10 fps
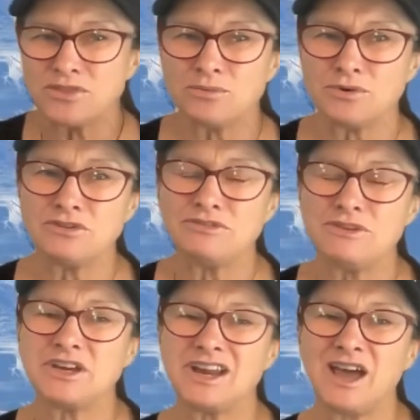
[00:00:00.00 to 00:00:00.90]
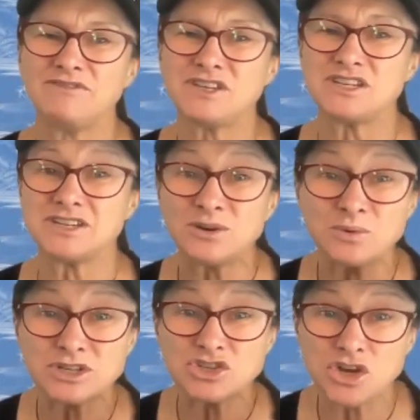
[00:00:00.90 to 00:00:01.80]
the roof. You're going to have to deal
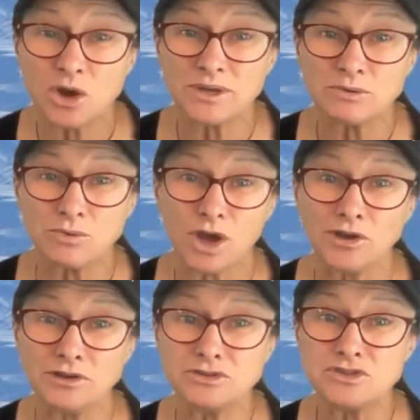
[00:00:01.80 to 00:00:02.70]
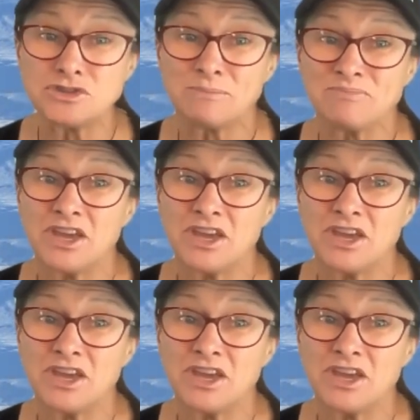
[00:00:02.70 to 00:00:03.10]
with snowy roads.